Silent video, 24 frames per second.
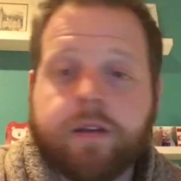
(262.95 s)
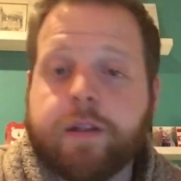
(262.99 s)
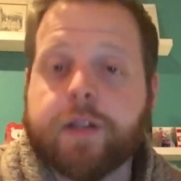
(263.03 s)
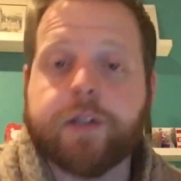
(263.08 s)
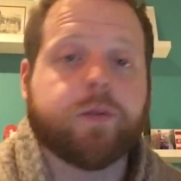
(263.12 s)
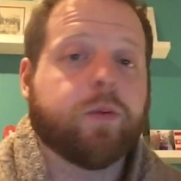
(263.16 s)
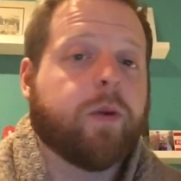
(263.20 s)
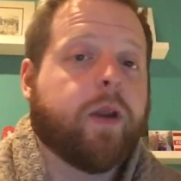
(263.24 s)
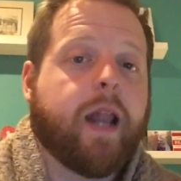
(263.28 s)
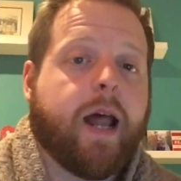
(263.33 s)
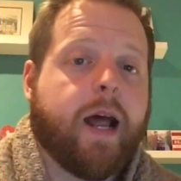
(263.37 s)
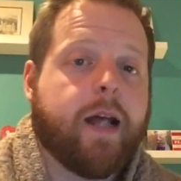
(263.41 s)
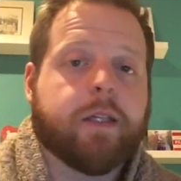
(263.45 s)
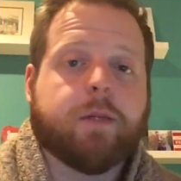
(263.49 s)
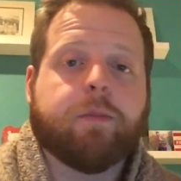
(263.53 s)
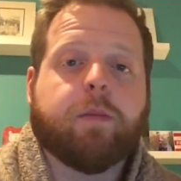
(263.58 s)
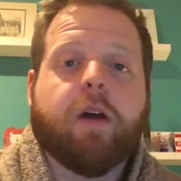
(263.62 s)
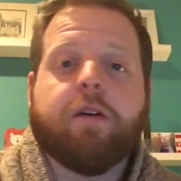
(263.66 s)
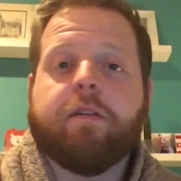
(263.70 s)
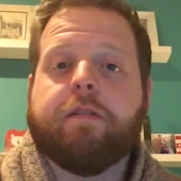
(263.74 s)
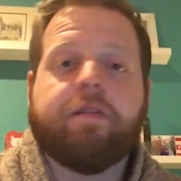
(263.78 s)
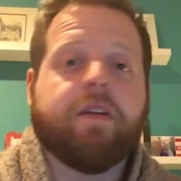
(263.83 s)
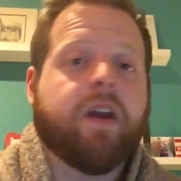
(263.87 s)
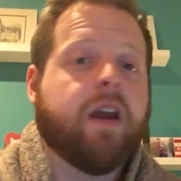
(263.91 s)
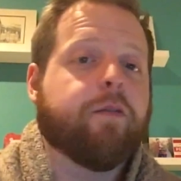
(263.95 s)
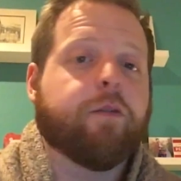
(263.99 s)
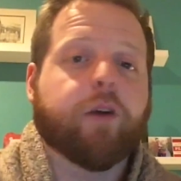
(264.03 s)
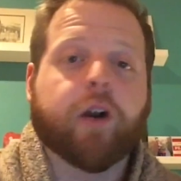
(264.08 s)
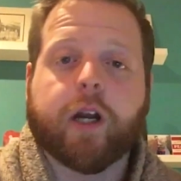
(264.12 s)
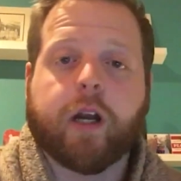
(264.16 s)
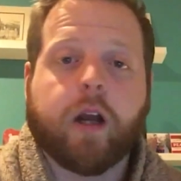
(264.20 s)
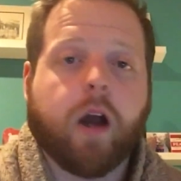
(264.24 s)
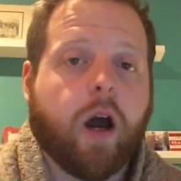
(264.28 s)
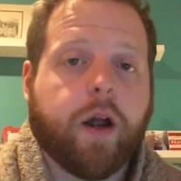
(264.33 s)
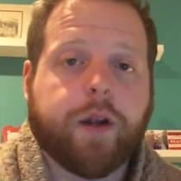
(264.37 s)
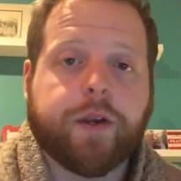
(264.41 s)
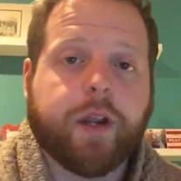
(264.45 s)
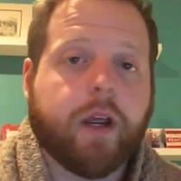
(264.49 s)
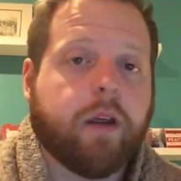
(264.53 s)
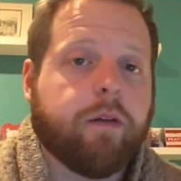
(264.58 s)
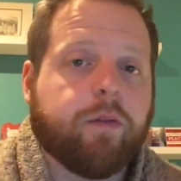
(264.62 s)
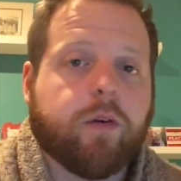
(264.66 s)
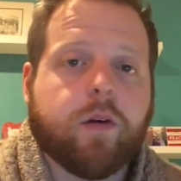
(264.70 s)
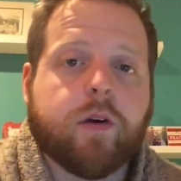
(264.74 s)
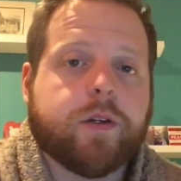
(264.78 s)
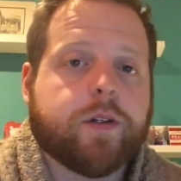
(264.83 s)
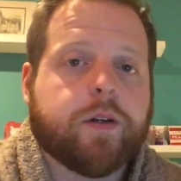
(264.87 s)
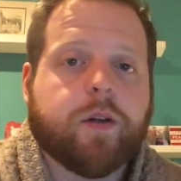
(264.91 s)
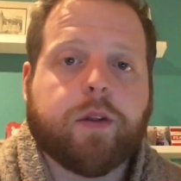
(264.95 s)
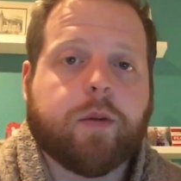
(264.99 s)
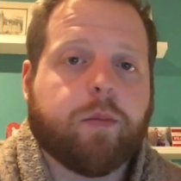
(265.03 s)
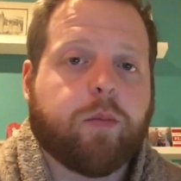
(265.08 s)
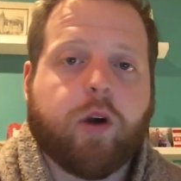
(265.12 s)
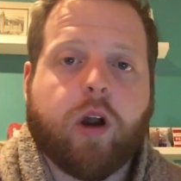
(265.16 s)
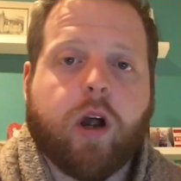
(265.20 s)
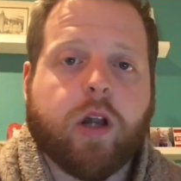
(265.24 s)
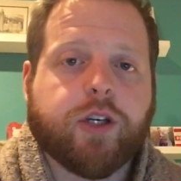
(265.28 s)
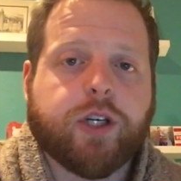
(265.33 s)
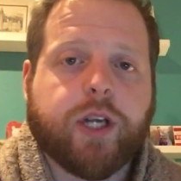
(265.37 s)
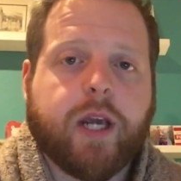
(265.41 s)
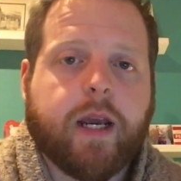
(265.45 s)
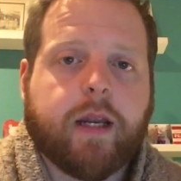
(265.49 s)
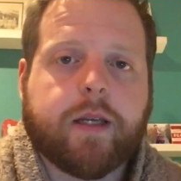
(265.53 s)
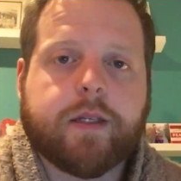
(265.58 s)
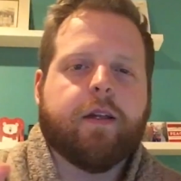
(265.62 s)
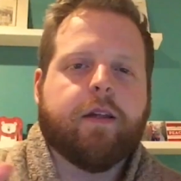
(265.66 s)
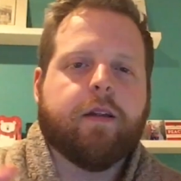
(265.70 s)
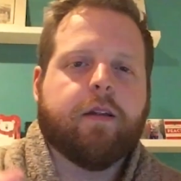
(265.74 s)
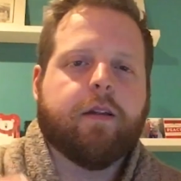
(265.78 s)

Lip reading: This one has my favorite Kanye verse on the project,